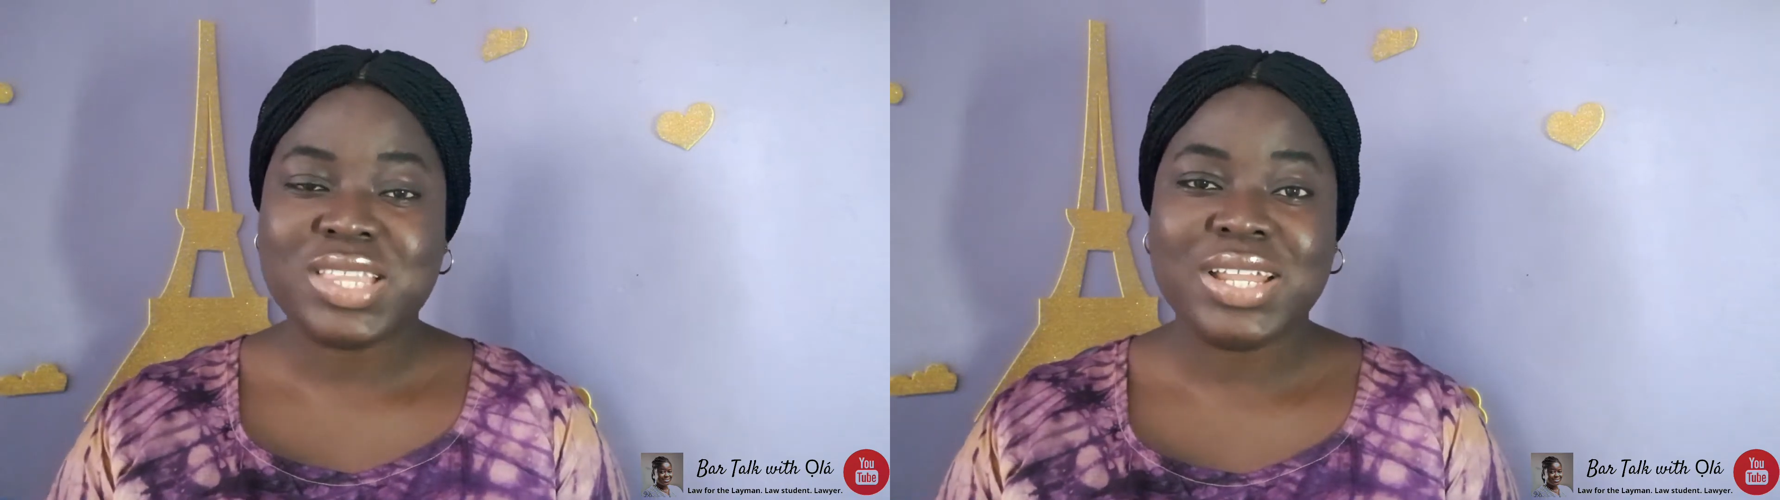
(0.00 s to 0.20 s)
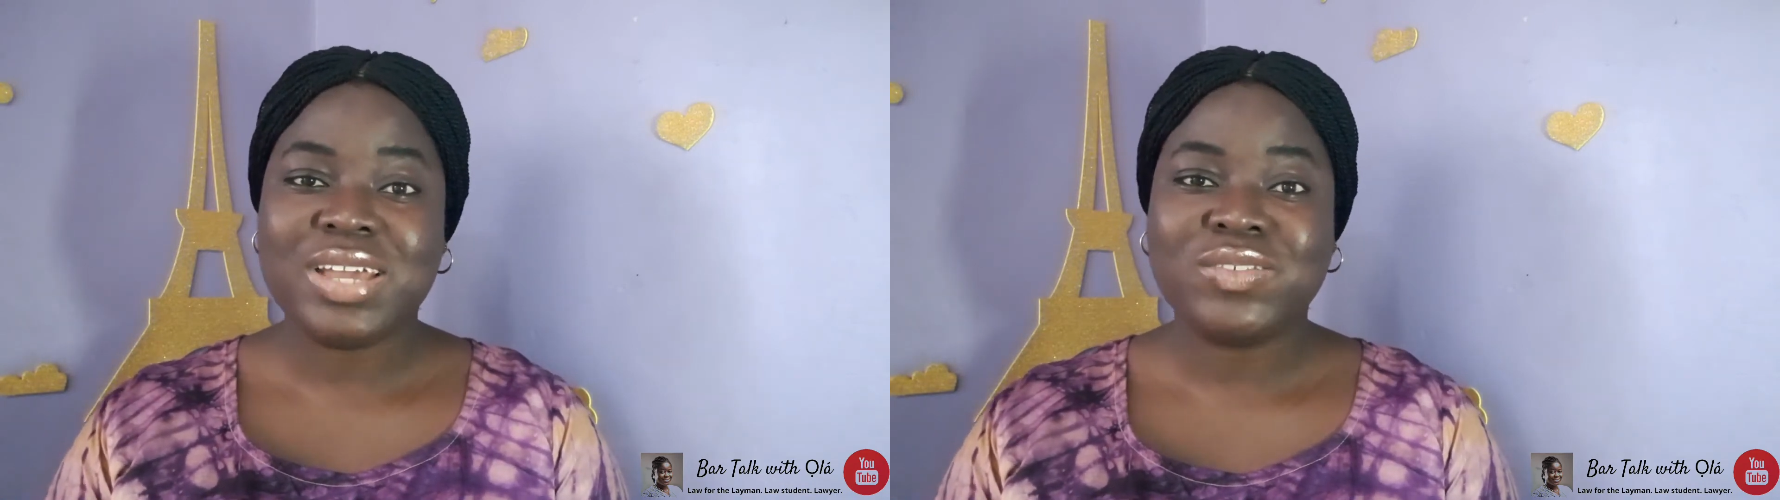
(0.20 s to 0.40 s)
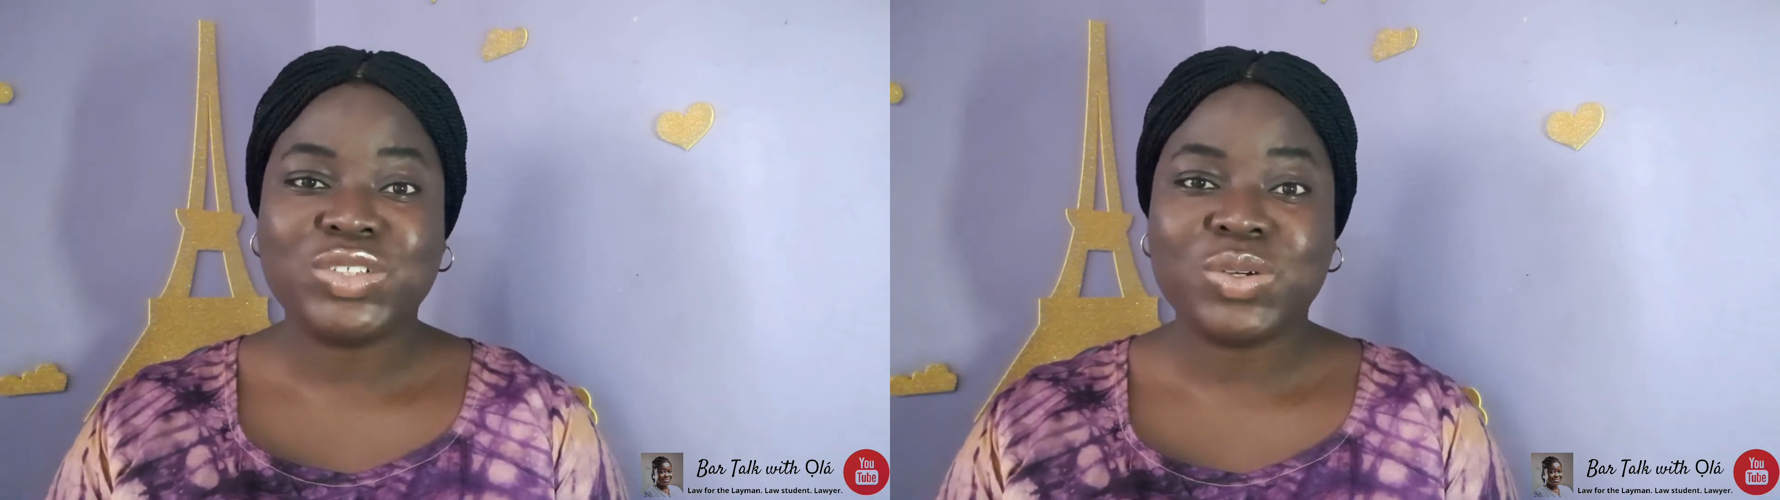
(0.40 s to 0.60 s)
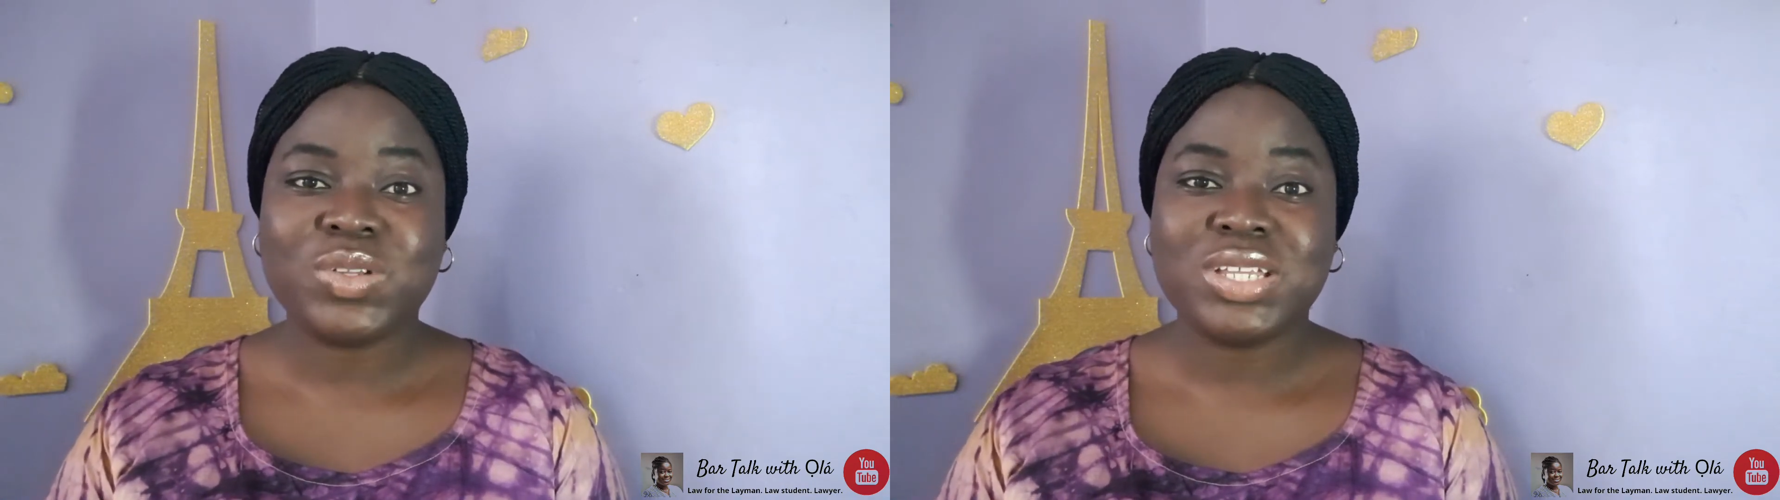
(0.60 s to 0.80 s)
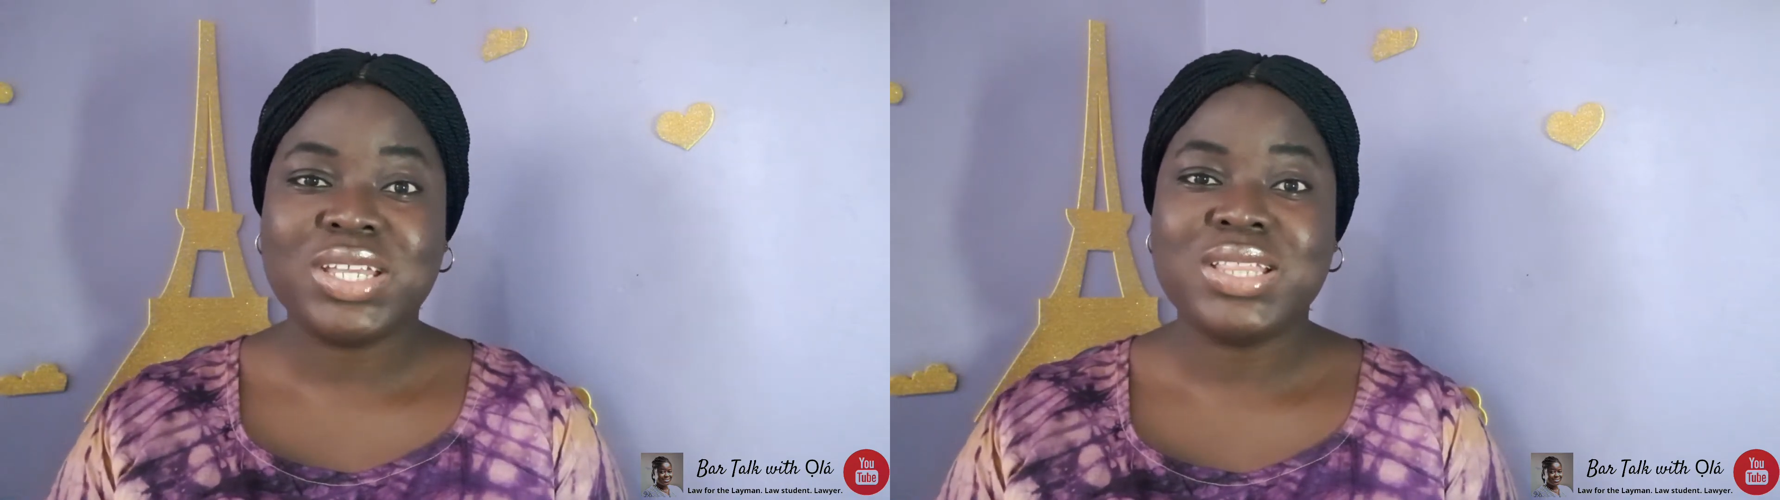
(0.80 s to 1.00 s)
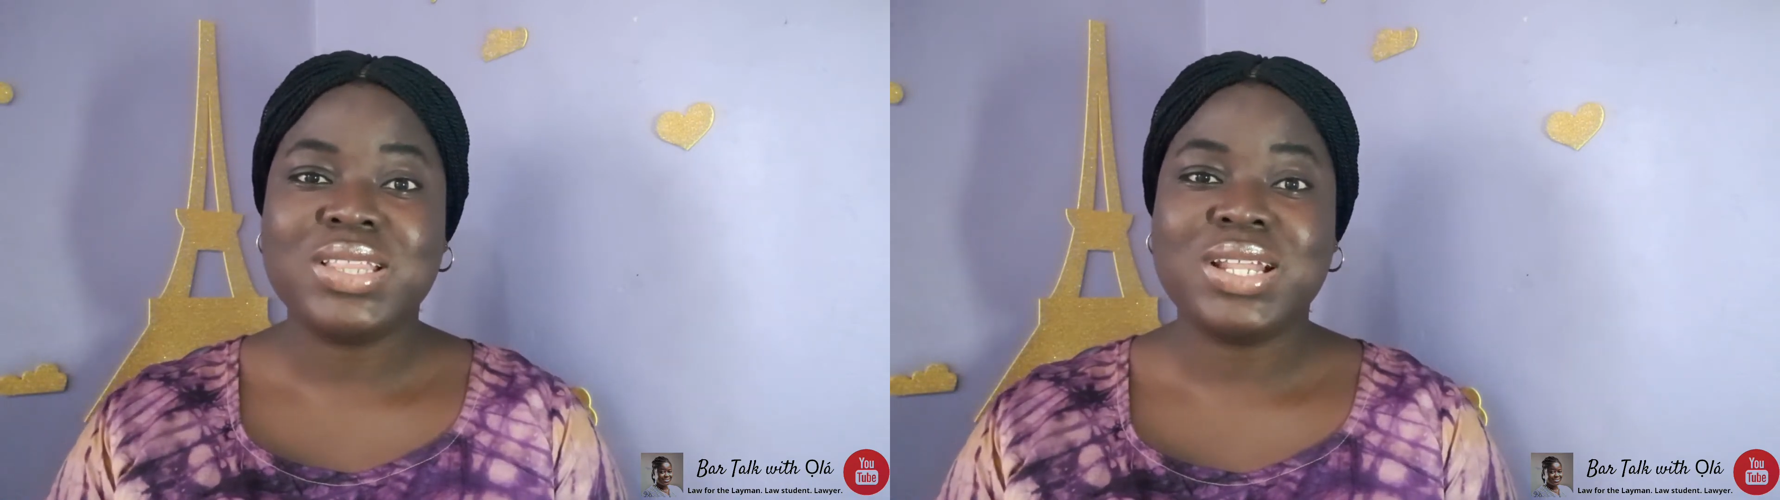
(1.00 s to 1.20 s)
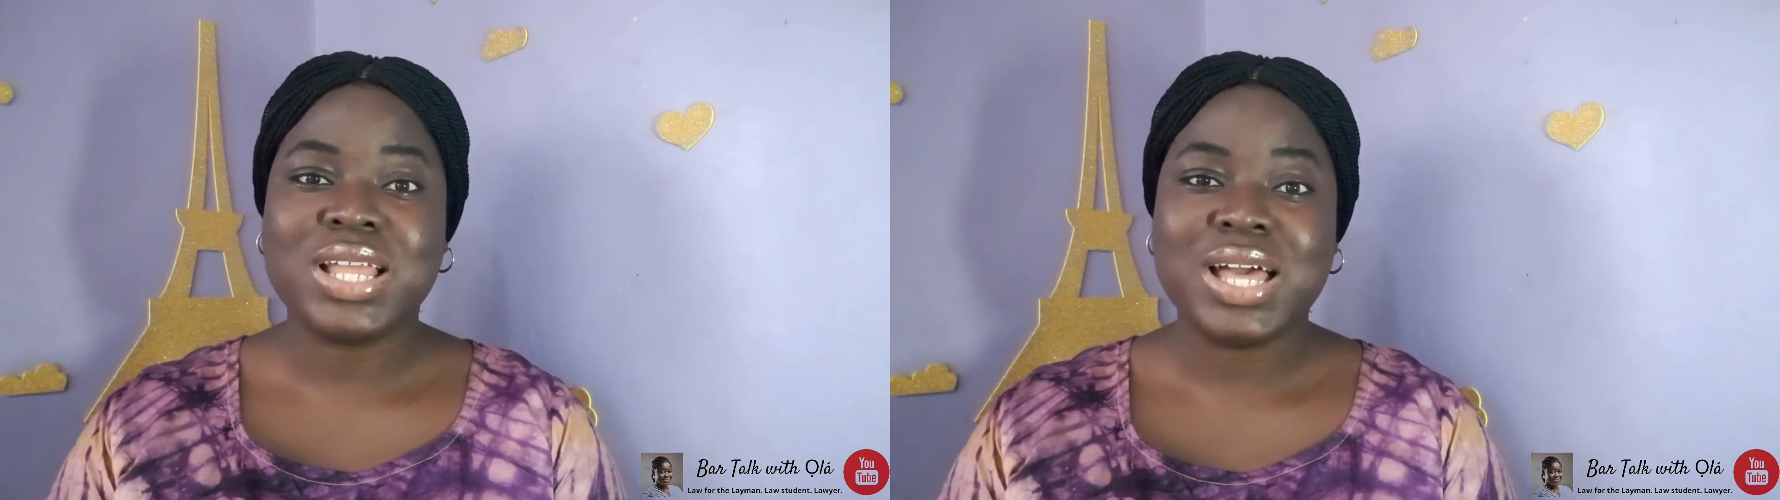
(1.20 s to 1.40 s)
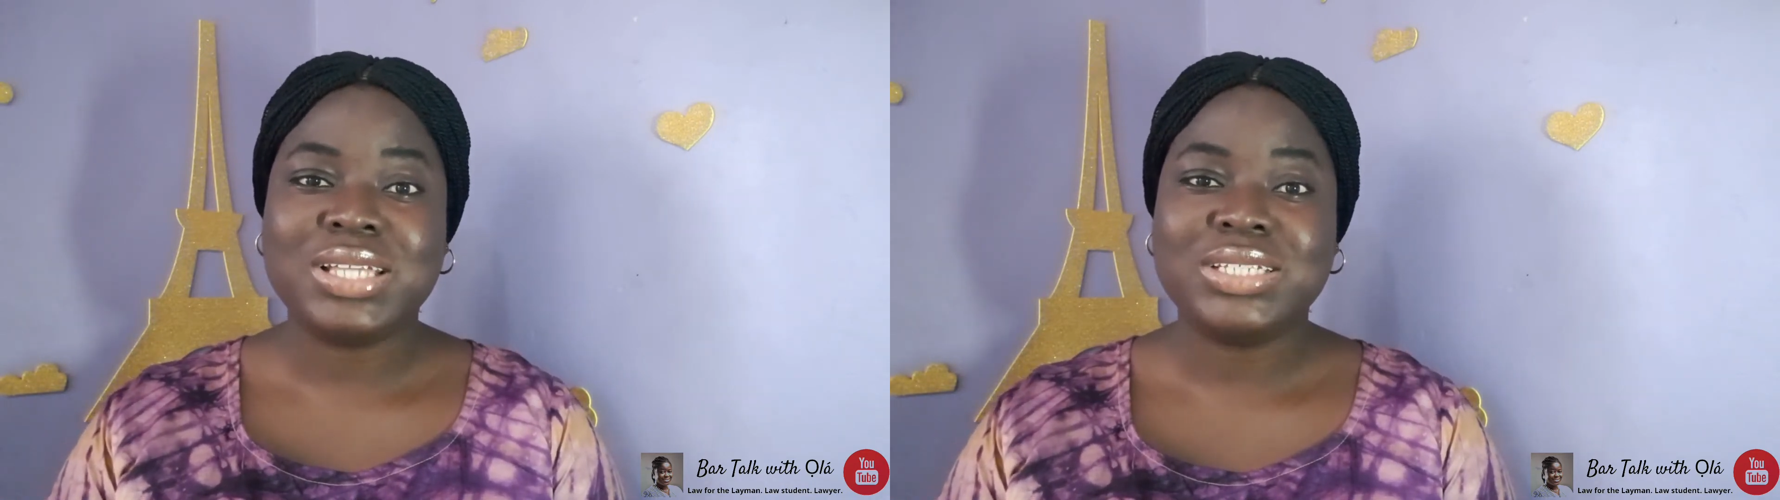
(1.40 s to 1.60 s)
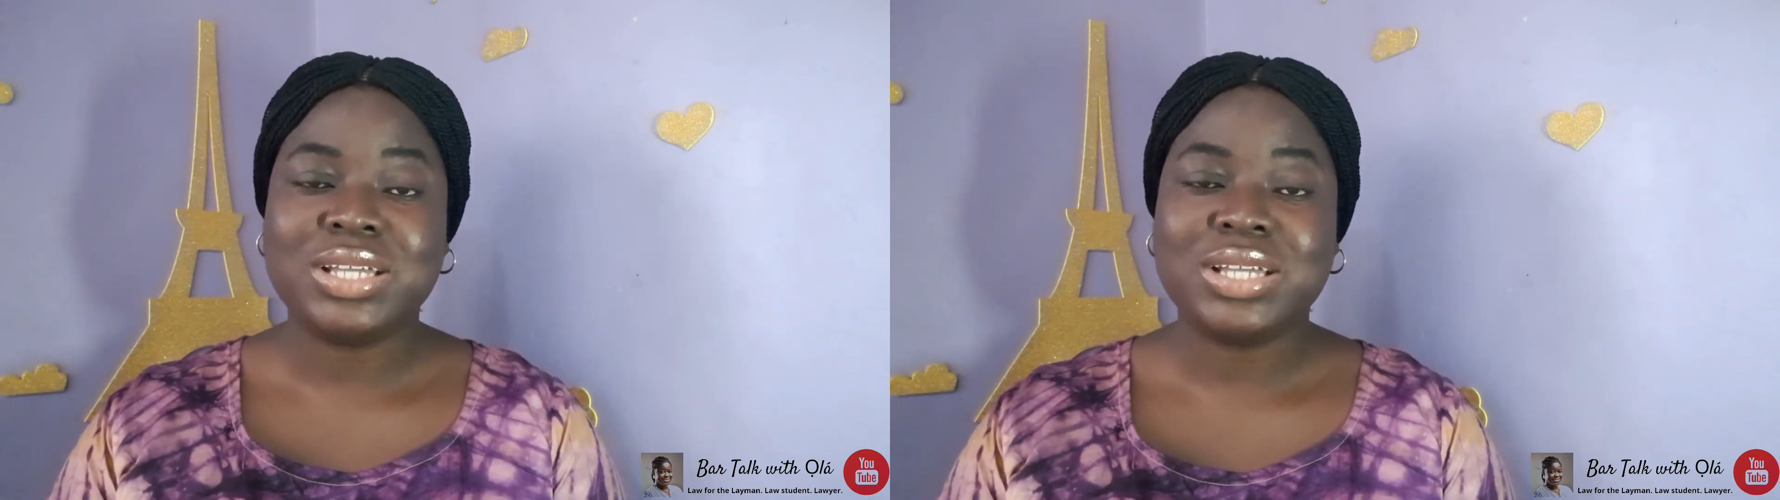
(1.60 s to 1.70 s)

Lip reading: that I've done in the last